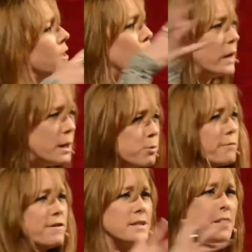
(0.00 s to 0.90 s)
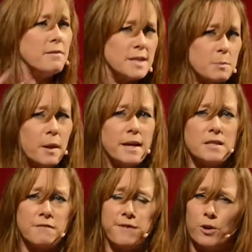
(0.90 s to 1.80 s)
And we profess in this
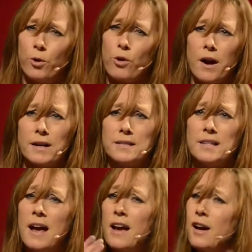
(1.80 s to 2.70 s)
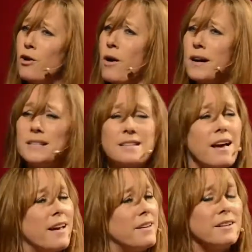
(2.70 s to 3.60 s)
place to follow Christ. And Christ
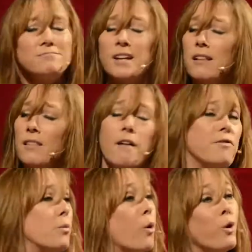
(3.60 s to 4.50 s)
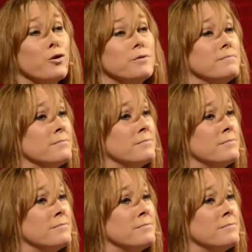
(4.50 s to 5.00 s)
said, love the world.